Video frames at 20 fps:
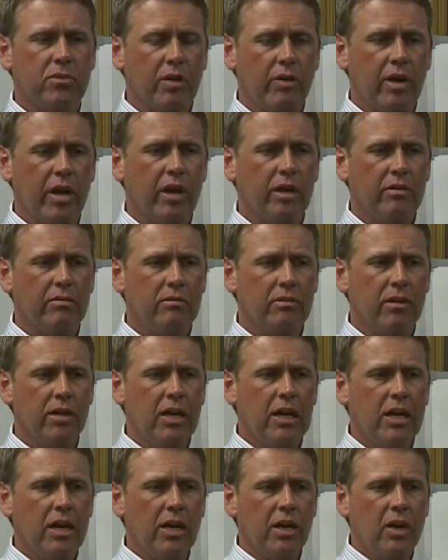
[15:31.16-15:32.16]
okay?
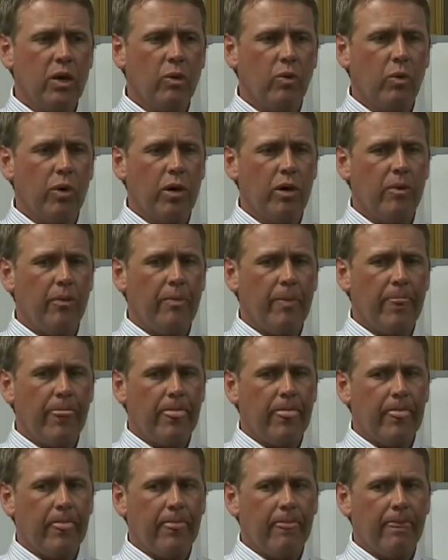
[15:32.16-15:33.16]
Well,
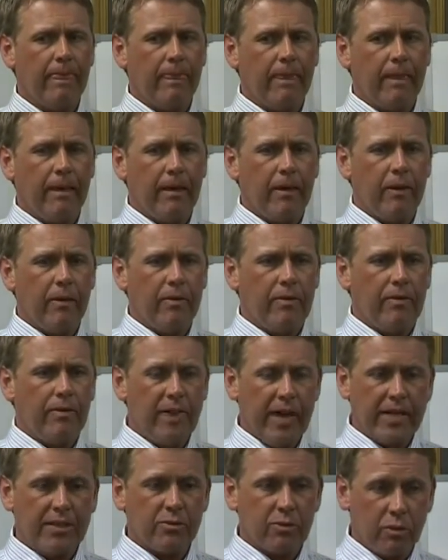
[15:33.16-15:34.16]

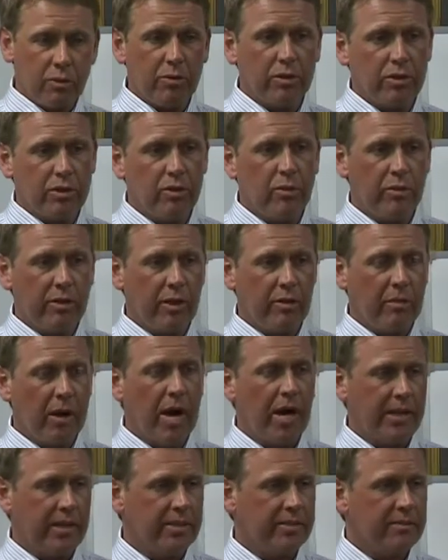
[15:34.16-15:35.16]
that's what we're doing with our
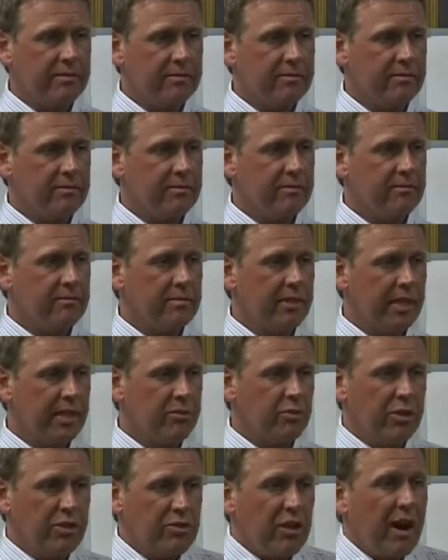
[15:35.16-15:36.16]
bodies,
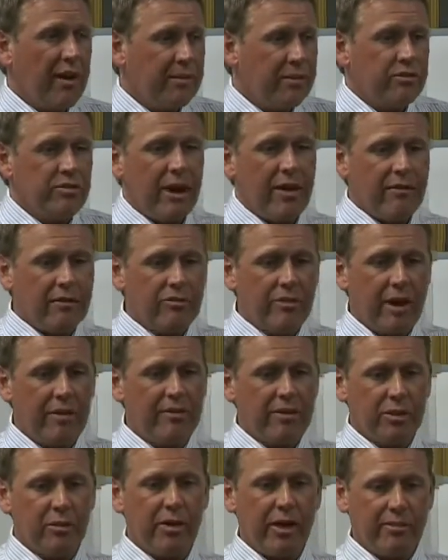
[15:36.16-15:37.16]
is we drive and drive and
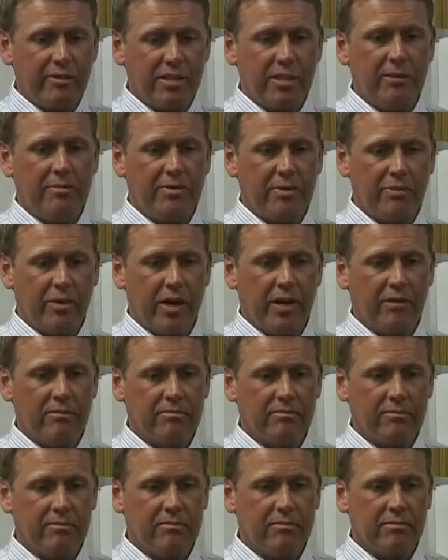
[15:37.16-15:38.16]
drive until we have a symptom, right?
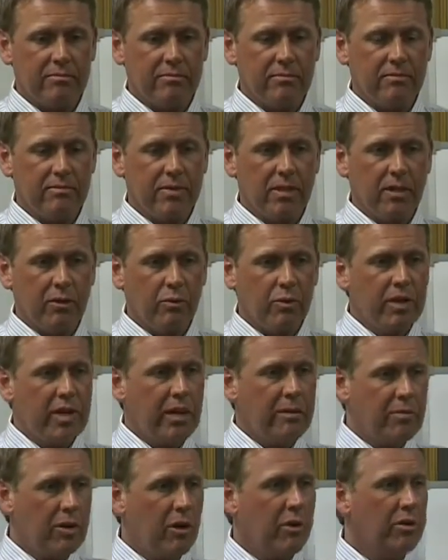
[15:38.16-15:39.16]
We
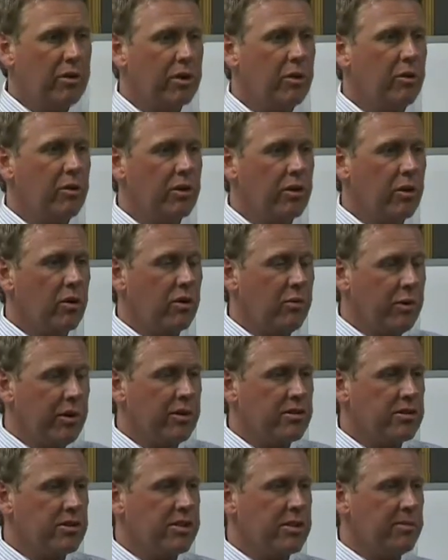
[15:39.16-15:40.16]
keep going and going and going. When
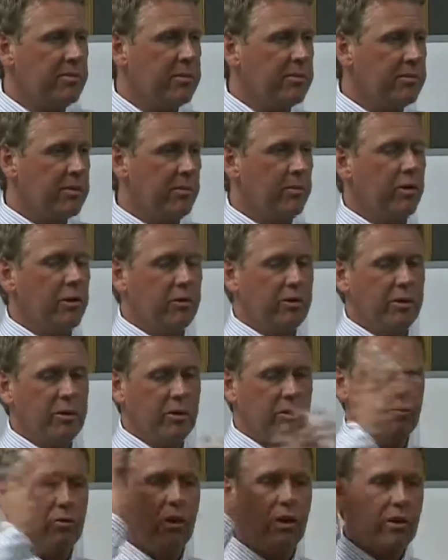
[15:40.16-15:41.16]
there's a symptom, then what
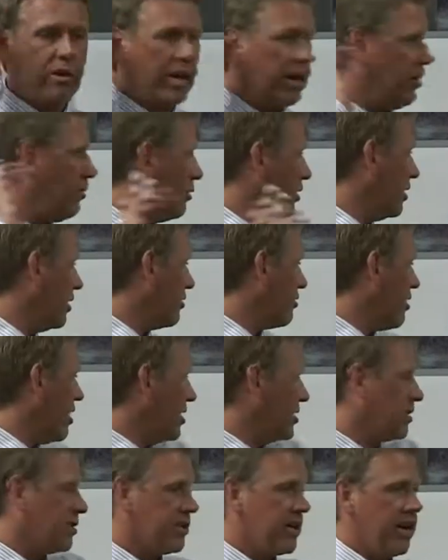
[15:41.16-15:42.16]
do? Okay, we're in
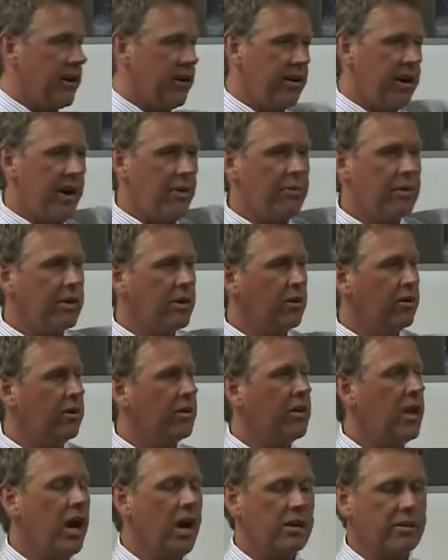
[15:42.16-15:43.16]
crisis care. Now we can go to
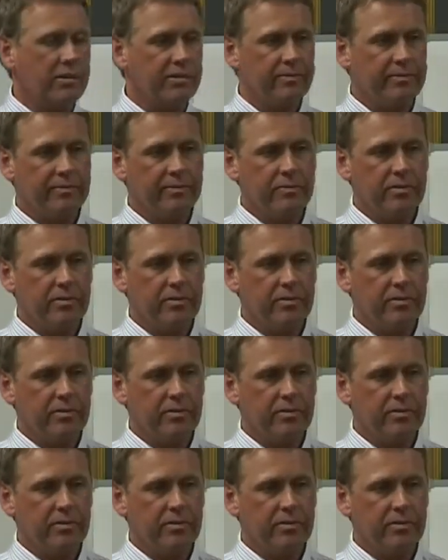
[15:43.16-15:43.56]
the doctor.